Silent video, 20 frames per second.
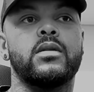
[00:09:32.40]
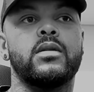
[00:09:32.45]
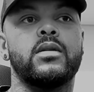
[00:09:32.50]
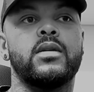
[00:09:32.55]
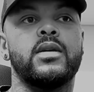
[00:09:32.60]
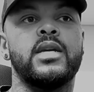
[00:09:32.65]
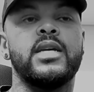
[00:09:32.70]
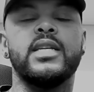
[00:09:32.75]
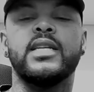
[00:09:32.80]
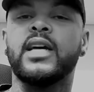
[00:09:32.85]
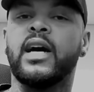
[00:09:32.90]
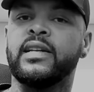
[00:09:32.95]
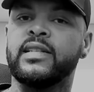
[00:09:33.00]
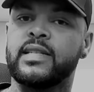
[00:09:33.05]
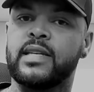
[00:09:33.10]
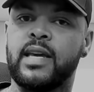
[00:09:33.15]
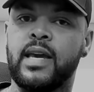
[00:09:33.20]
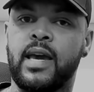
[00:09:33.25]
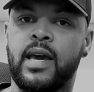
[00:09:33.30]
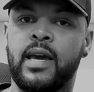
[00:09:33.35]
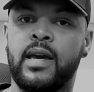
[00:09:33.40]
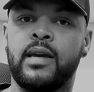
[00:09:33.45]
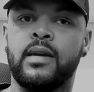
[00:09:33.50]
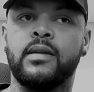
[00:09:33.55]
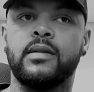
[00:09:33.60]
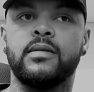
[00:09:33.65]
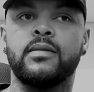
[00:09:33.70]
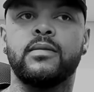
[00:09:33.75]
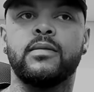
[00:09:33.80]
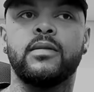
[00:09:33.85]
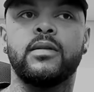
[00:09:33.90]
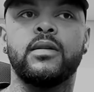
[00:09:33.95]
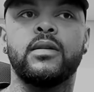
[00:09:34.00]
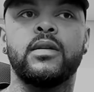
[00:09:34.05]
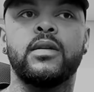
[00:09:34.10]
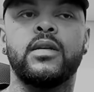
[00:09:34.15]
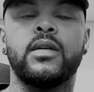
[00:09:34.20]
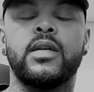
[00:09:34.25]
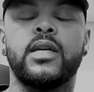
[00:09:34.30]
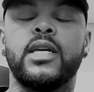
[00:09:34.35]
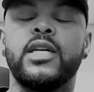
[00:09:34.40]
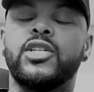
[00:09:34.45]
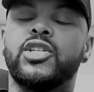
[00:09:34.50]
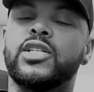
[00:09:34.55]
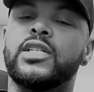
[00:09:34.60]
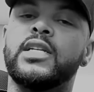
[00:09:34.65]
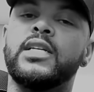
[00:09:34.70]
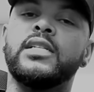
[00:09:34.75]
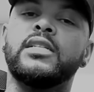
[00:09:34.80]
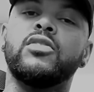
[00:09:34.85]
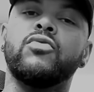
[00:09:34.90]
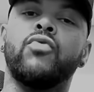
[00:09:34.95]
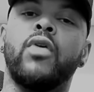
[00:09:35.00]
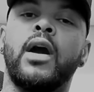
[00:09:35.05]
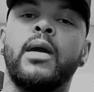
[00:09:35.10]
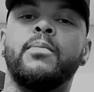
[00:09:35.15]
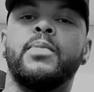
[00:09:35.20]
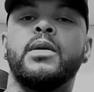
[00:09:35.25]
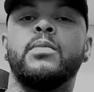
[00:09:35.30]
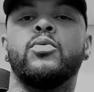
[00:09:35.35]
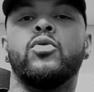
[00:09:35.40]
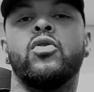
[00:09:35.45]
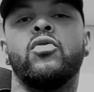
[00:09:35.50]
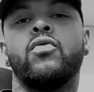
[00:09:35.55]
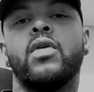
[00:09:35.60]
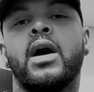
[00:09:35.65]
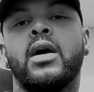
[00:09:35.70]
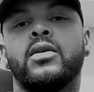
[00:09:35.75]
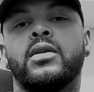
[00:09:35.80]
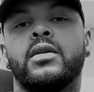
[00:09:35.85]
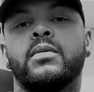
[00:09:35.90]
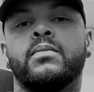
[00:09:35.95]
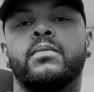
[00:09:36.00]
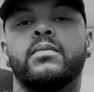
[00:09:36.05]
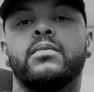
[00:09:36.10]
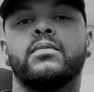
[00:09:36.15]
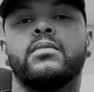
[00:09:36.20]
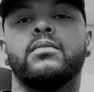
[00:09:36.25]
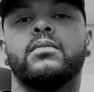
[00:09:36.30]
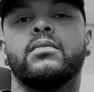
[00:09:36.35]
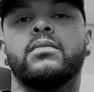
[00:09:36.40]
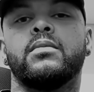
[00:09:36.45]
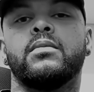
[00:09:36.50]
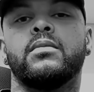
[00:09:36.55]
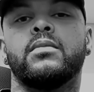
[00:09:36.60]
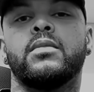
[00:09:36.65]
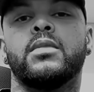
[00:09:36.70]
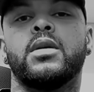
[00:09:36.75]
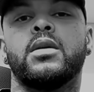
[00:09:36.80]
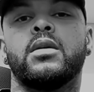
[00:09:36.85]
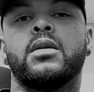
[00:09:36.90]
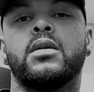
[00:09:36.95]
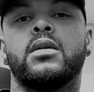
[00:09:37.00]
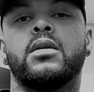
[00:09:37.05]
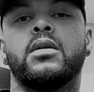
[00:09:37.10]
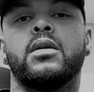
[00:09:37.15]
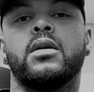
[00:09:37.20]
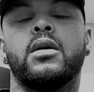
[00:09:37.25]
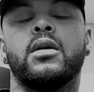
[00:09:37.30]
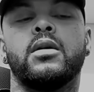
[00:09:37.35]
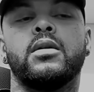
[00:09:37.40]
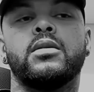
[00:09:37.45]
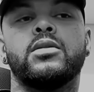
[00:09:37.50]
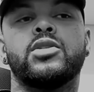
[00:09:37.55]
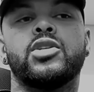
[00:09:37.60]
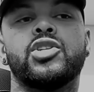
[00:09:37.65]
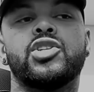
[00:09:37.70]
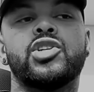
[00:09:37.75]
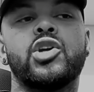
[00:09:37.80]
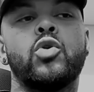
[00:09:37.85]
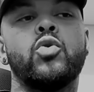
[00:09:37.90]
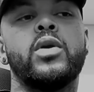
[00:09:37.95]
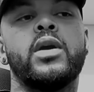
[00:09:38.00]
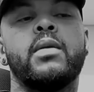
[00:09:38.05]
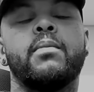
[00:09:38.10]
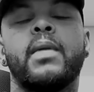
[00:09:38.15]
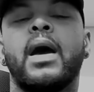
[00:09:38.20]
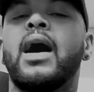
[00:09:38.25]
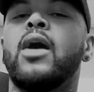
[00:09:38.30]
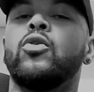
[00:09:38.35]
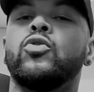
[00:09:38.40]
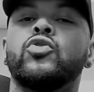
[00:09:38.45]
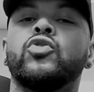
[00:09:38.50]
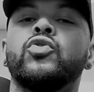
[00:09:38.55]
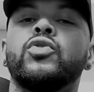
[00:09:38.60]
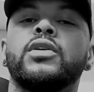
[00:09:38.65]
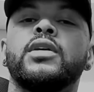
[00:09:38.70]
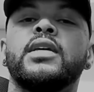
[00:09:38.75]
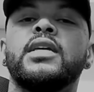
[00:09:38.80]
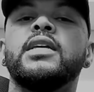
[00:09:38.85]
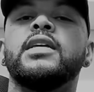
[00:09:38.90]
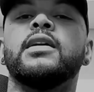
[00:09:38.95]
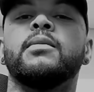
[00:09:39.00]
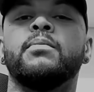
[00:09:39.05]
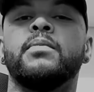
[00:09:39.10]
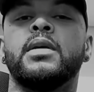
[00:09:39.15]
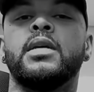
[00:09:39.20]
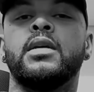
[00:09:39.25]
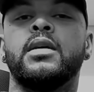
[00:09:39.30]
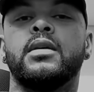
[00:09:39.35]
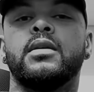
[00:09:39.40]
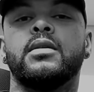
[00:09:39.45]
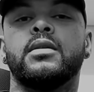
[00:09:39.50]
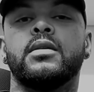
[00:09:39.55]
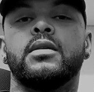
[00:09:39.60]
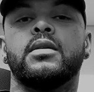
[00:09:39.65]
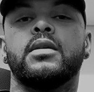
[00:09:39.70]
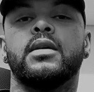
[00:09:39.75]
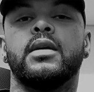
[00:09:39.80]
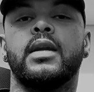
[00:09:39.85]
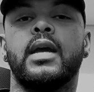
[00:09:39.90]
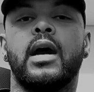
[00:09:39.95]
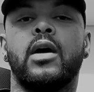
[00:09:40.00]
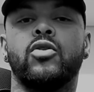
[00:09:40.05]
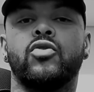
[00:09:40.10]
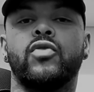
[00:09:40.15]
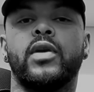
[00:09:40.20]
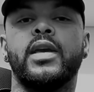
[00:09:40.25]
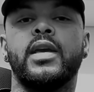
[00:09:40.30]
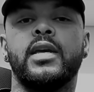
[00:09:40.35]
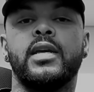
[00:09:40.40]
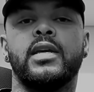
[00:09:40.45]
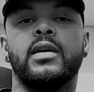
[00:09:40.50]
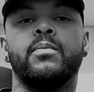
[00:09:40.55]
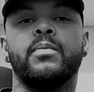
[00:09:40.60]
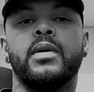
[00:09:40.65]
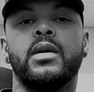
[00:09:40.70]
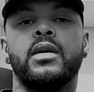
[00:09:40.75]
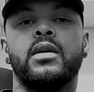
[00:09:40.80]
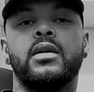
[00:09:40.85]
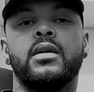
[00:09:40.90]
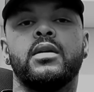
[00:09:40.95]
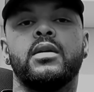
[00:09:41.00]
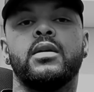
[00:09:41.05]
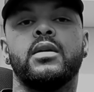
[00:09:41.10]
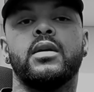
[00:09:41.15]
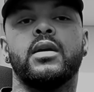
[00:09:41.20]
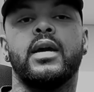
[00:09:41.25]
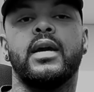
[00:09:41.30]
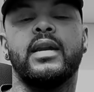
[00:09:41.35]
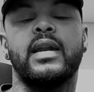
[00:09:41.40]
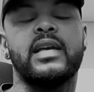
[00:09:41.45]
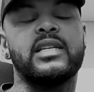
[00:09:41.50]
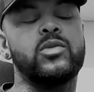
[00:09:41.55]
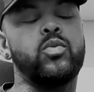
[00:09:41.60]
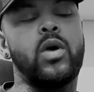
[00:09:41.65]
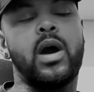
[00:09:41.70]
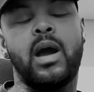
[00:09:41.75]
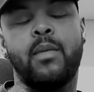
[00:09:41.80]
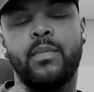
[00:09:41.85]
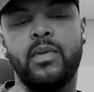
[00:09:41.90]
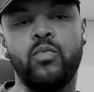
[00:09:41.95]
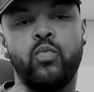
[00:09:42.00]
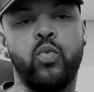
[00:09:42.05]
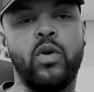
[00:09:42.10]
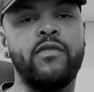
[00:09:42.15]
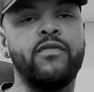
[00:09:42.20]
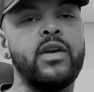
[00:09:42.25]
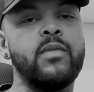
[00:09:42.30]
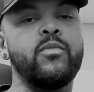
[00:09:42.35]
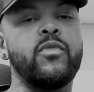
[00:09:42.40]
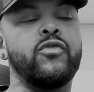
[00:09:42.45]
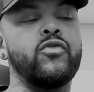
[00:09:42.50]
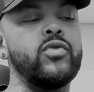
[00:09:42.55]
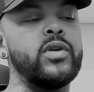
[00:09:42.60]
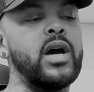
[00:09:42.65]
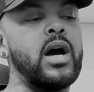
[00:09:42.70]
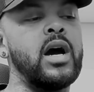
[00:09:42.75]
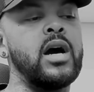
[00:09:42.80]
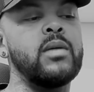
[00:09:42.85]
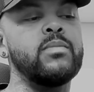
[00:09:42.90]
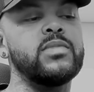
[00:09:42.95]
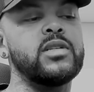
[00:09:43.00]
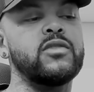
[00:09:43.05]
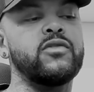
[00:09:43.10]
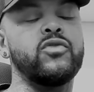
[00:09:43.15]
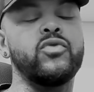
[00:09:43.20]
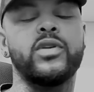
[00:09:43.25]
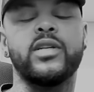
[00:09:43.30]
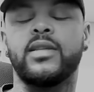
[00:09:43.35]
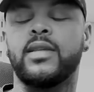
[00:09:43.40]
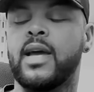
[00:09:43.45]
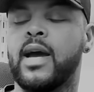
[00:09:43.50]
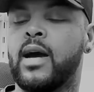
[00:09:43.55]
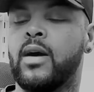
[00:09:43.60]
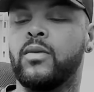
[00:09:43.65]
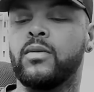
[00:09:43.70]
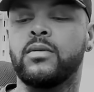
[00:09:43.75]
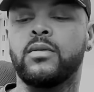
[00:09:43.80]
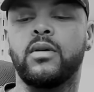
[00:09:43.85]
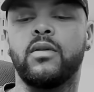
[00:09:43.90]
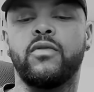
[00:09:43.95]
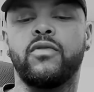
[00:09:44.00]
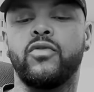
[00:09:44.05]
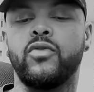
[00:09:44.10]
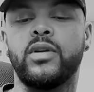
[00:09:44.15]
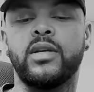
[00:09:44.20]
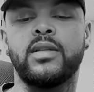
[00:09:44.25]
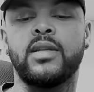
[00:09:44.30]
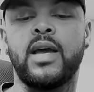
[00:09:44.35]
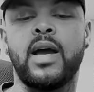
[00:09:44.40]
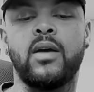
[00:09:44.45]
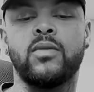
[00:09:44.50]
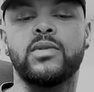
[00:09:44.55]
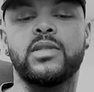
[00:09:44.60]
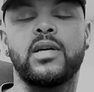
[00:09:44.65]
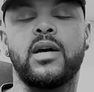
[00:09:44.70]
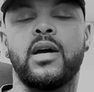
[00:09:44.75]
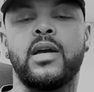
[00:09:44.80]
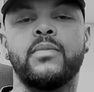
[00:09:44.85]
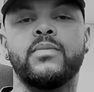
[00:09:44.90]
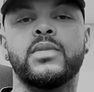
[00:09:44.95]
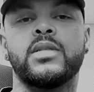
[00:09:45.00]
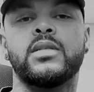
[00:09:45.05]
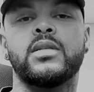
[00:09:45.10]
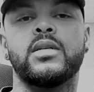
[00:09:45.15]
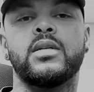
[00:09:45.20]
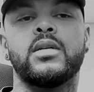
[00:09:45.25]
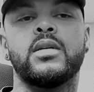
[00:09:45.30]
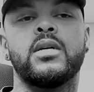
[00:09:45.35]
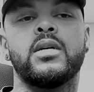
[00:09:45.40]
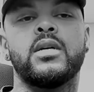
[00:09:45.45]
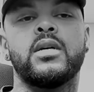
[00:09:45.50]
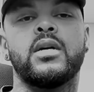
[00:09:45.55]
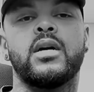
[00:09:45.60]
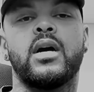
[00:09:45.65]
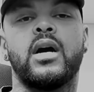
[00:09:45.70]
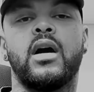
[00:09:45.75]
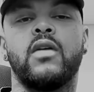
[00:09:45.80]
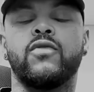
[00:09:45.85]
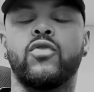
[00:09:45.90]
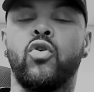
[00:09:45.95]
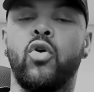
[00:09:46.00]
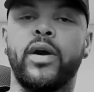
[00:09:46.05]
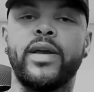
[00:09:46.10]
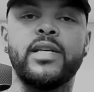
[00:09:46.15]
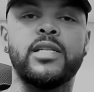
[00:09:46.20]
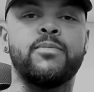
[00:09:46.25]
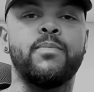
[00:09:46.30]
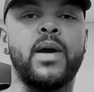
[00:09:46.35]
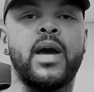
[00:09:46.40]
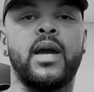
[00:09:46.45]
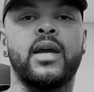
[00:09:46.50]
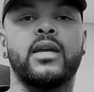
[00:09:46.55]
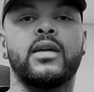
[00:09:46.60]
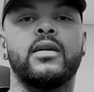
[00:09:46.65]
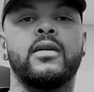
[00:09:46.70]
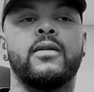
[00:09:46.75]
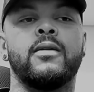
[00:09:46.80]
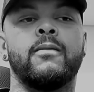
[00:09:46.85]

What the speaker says: He does care. He just needs the right people around him to show him how good he can be and how great he can be. And that's why I'm with him through the ups, through the down times. I've got his back.